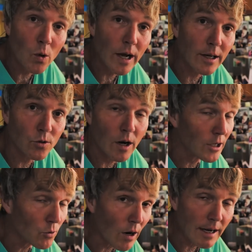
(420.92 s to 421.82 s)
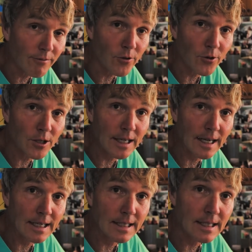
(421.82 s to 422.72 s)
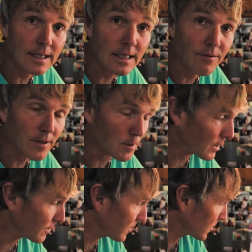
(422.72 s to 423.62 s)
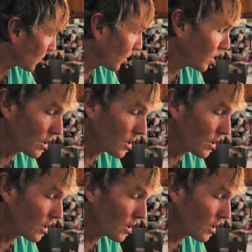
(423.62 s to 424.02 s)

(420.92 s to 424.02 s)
go ahead and try it. Try it for 30 days, see if it's beneficial.